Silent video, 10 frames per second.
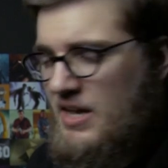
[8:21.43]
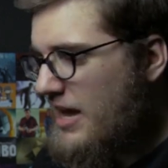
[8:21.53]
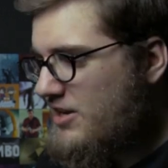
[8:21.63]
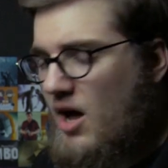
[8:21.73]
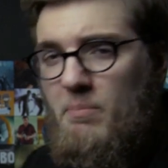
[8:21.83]

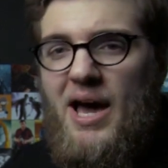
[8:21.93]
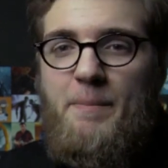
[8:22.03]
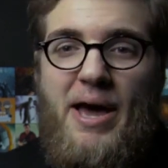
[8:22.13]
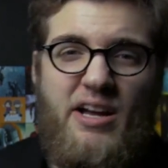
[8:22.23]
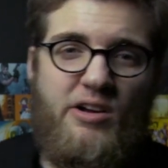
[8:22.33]
And not buy
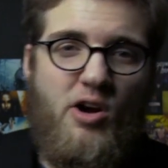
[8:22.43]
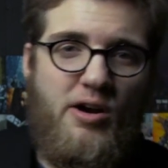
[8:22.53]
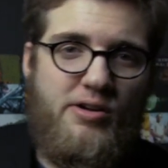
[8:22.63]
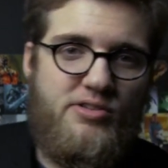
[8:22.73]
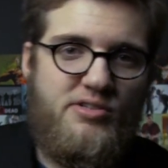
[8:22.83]
a pack of
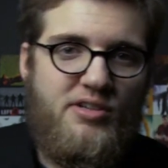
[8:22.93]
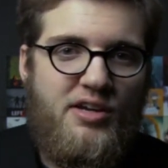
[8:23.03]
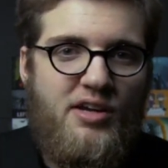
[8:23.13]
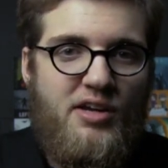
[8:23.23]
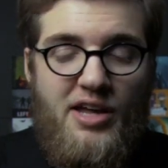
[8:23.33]
cards?
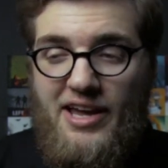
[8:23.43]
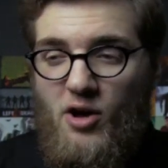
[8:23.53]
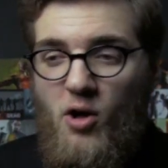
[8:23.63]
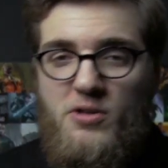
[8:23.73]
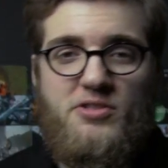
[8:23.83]
It
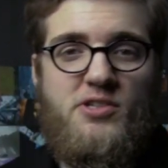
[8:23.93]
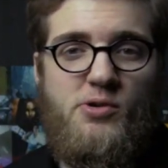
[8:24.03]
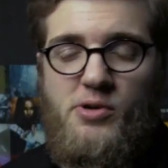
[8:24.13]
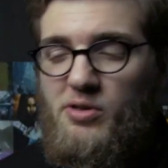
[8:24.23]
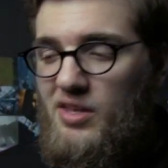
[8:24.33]
calls to
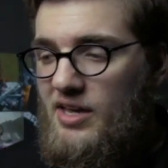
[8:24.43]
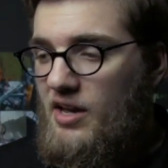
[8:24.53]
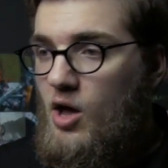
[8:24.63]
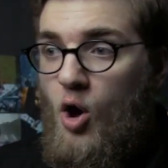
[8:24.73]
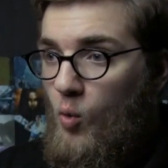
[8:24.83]
you. You're
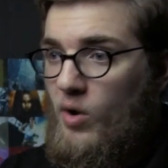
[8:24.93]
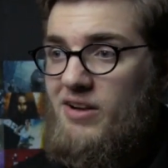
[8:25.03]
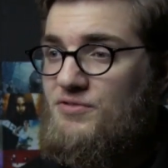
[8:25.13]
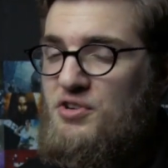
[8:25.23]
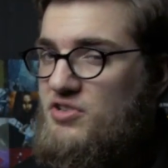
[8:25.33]
thinking, what
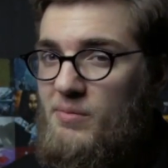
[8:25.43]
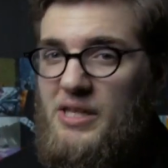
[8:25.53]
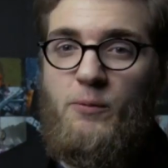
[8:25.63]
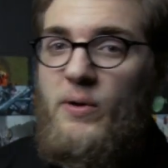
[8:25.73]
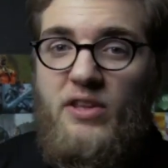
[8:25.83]
if there's
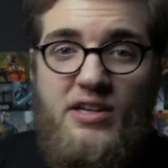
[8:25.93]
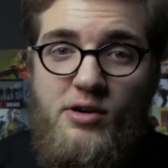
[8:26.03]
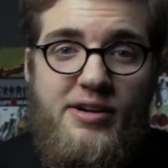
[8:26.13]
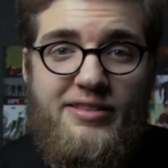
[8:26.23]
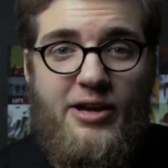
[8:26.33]
something really
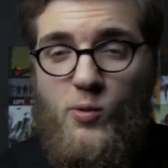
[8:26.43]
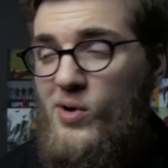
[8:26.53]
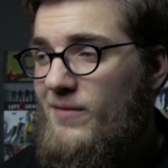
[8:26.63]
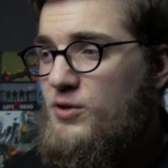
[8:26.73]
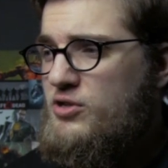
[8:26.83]
good in there?
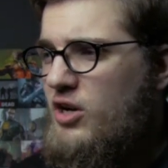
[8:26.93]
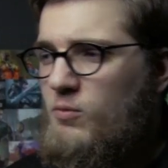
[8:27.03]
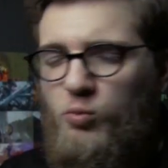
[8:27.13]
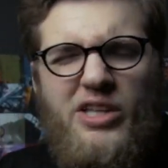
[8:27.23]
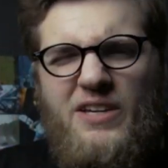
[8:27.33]
What if there's a
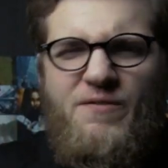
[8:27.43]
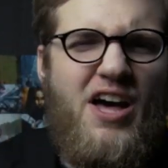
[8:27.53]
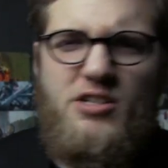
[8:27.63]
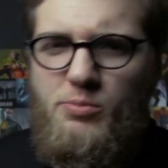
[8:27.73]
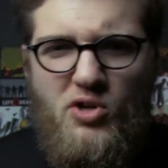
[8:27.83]
really
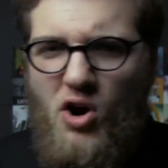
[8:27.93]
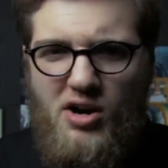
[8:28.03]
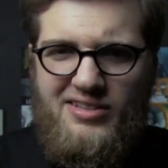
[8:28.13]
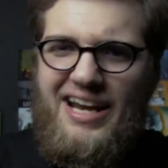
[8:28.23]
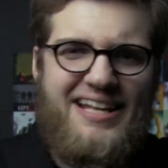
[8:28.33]
valuable
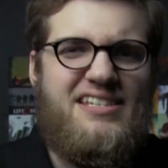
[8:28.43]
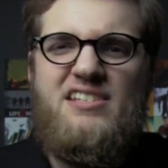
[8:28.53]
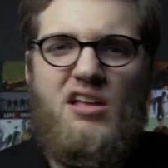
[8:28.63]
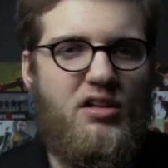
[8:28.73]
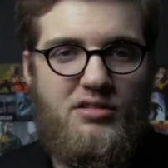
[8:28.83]
card that I can
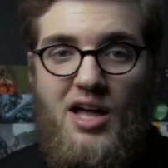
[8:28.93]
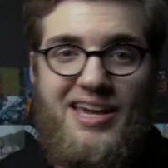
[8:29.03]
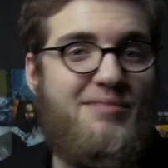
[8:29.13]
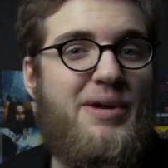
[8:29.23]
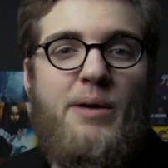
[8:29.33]
sell
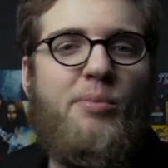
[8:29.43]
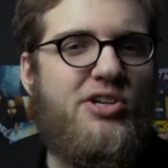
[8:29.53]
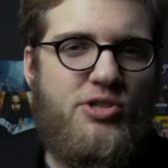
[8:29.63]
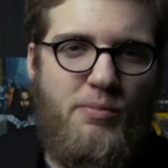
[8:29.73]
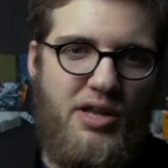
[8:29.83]
online and make a
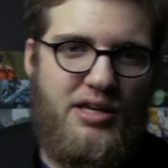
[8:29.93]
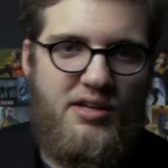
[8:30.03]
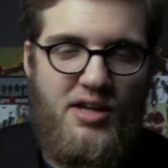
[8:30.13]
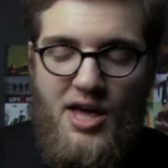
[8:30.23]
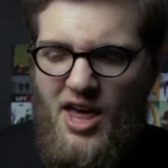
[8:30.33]
bunch of
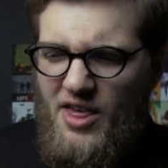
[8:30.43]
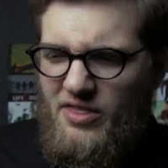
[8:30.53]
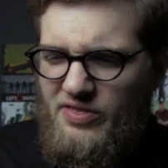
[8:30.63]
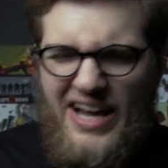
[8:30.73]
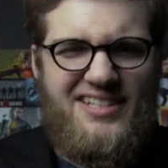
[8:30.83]
money?
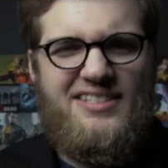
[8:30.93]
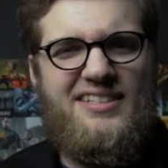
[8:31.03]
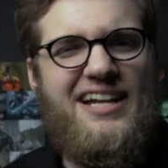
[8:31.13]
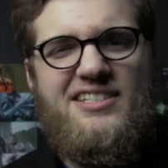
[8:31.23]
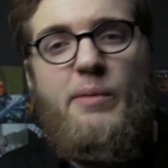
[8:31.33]

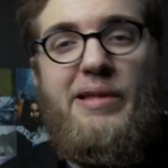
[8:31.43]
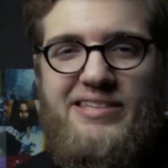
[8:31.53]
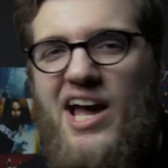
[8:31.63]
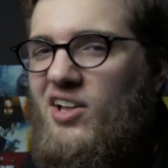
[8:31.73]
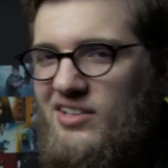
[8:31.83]
That's the
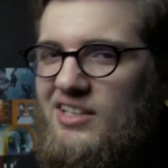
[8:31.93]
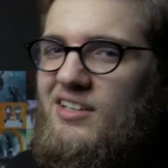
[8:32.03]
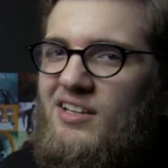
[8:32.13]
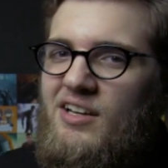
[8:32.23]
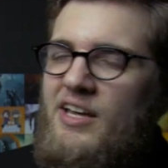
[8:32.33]
mentality.